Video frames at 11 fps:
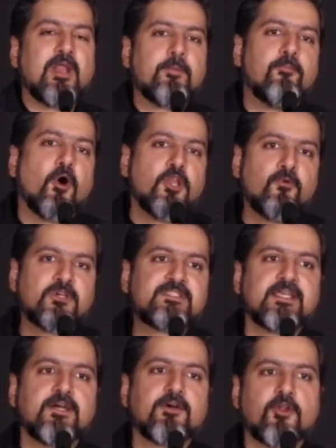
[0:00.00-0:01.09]
when a Bollywood
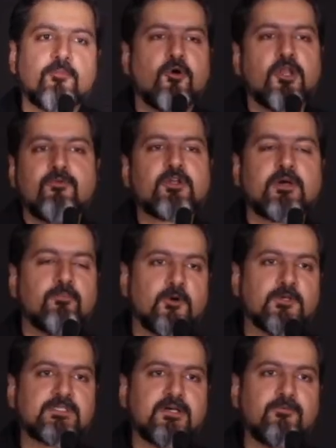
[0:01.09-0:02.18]
singer or a Bollywood
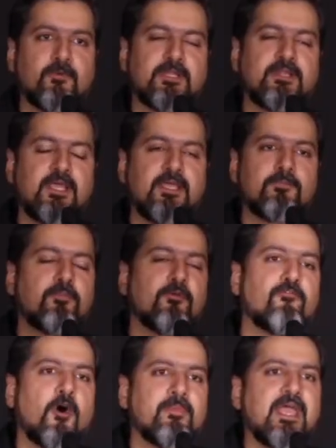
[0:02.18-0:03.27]
composer, when they
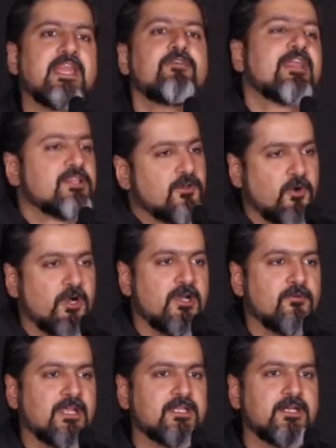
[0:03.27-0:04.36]
perform anywhere in the
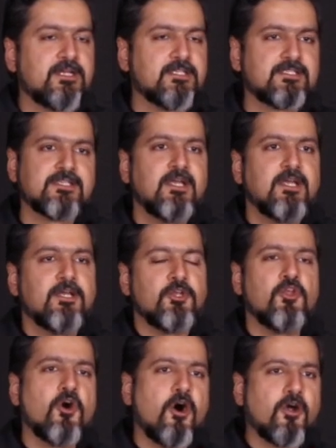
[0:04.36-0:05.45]
world, whether it is
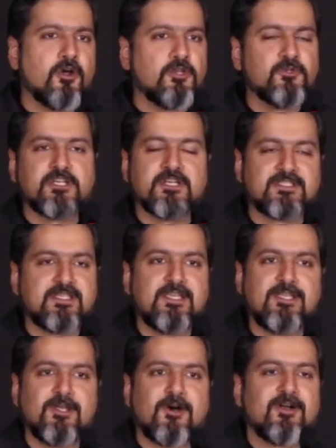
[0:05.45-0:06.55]
New York or New
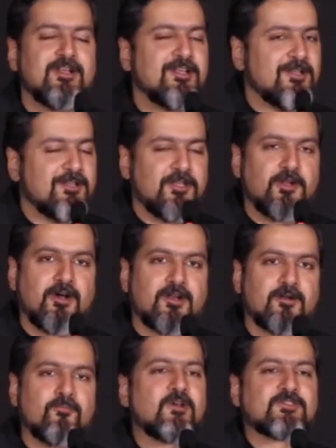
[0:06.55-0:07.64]
Jersey or, you know,
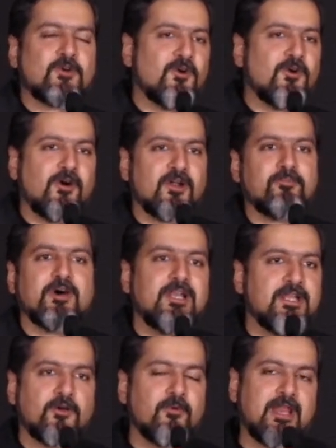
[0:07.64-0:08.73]
or Moscow or
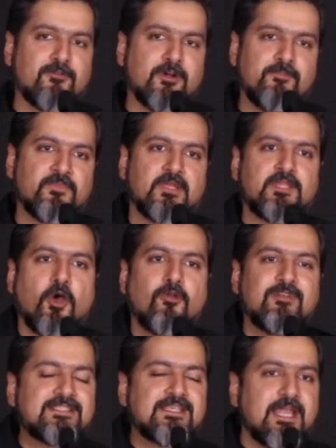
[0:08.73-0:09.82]
Berlin or wherever, they
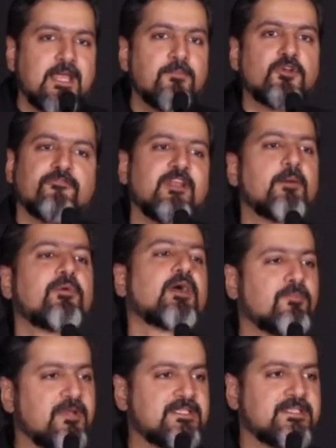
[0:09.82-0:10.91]
always are able to fill up a
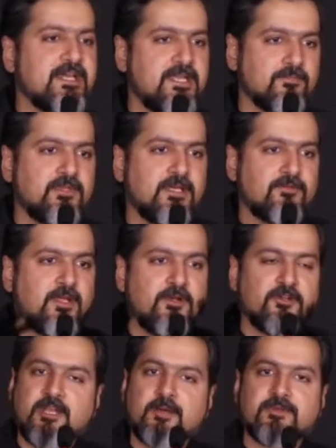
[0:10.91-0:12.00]
complete stadium. They are
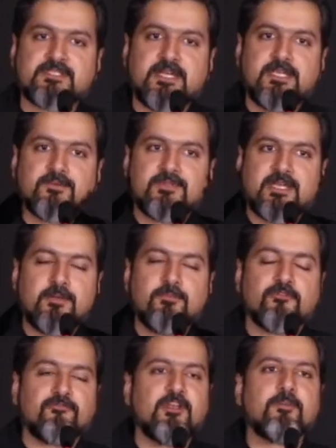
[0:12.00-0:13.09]
able to fill up a stadium, they are
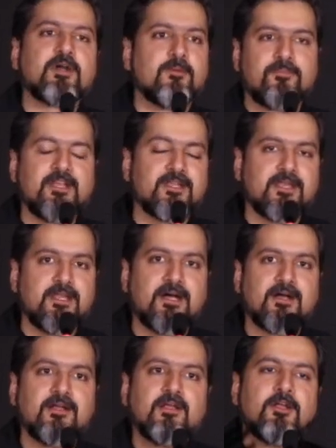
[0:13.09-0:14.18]
able to fill up a complete
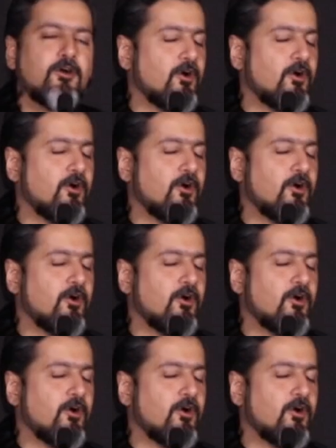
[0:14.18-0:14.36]
arena